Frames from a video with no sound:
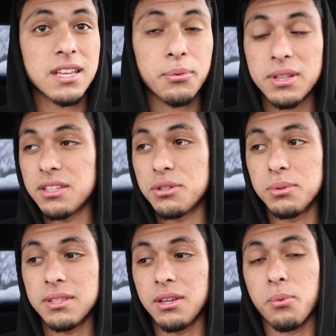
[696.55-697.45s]
I really do
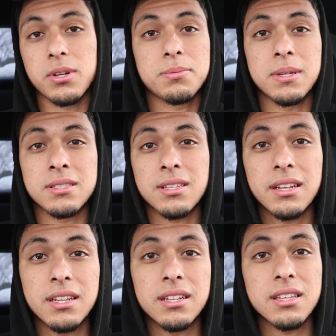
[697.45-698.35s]
need the workspace. I
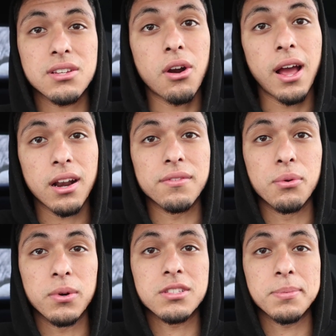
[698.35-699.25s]
need this car out of
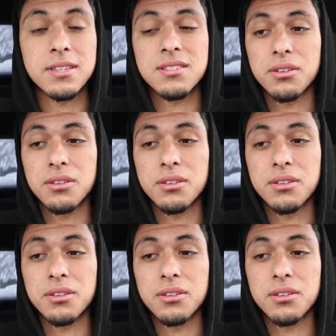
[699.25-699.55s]
the workspace.